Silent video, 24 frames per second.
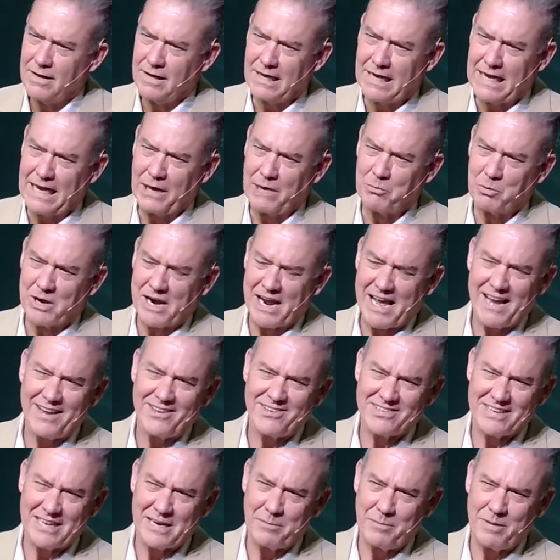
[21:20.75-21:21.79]
And what I
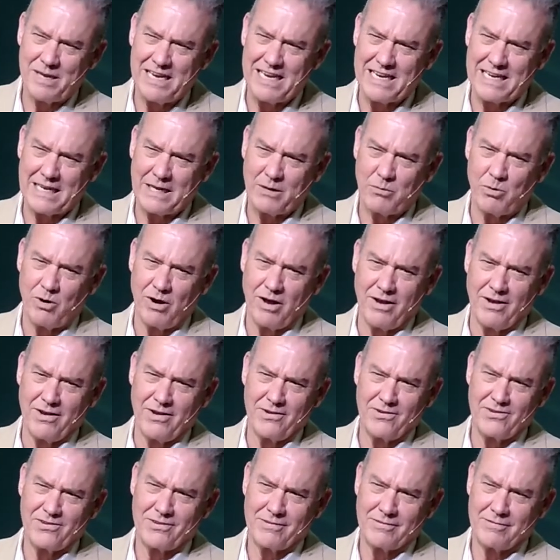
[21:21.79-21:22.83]
said immediately
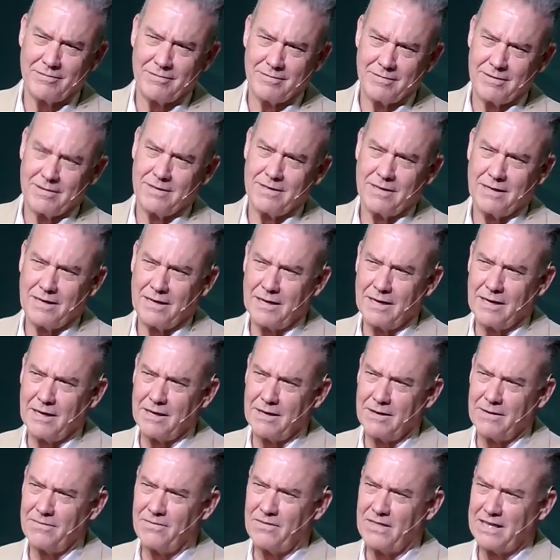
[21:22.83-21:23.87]
was
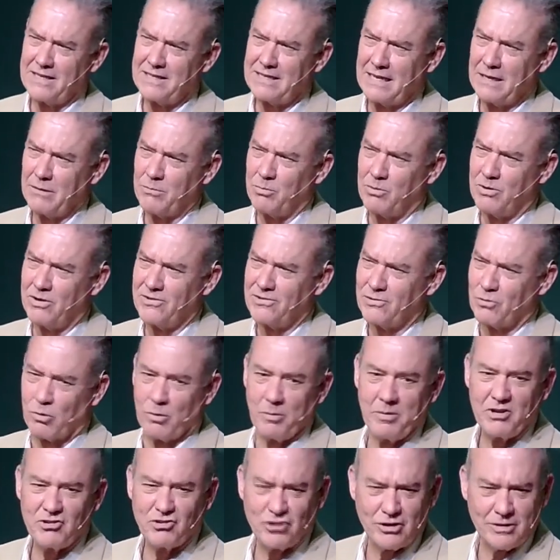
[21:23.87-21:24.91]
uh, that it was a
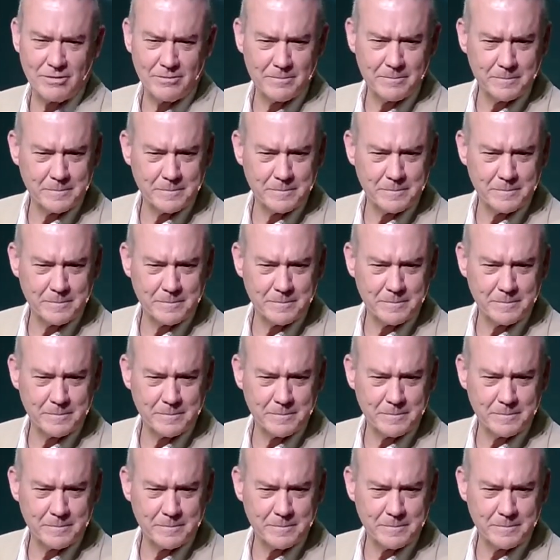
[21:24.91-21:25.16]
remission.